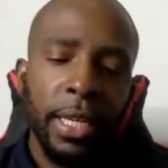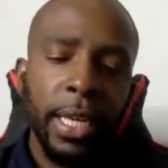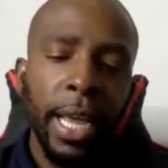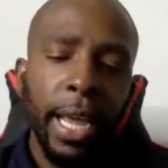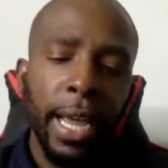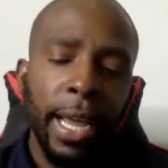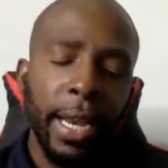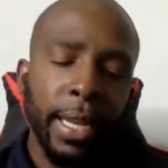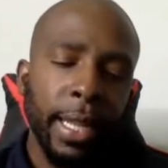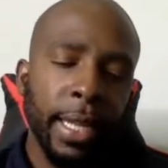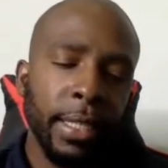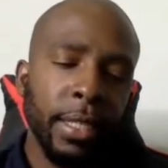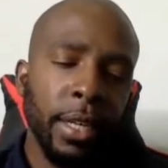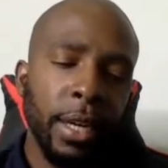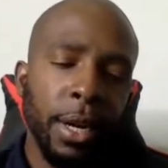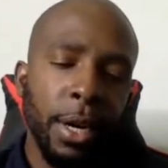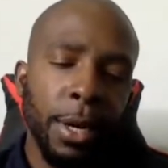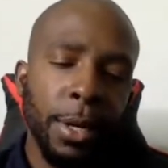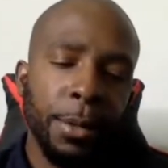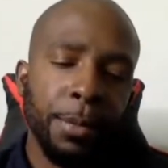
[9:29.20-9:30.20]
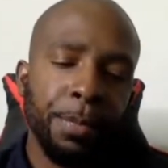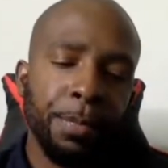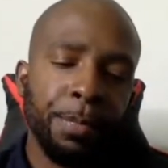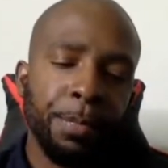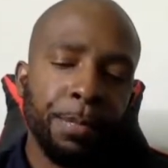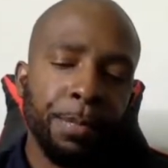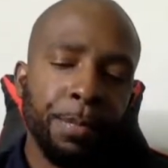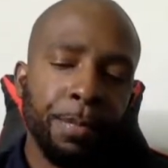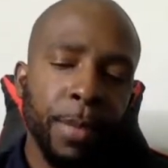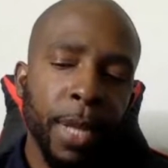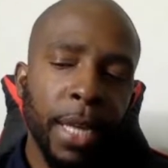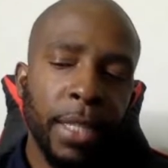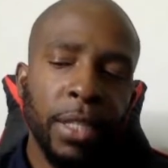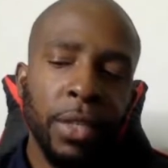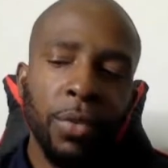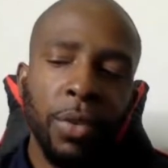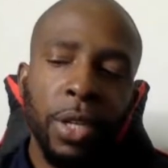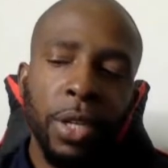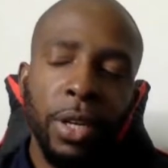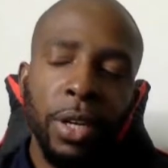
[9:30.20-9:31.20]
Yeah, that's a
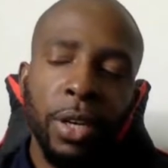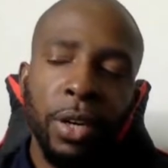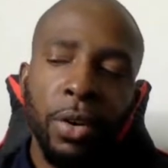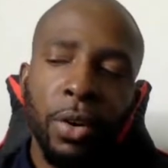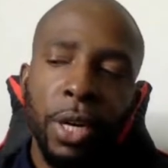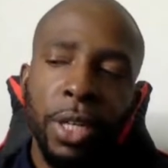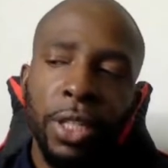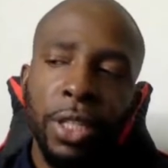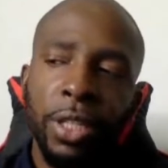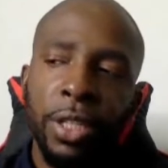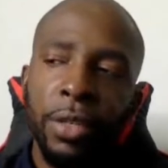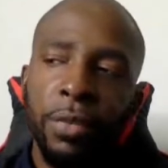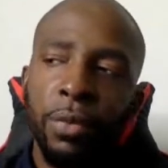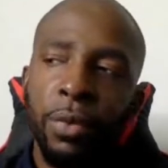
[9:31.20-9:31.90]
really good question.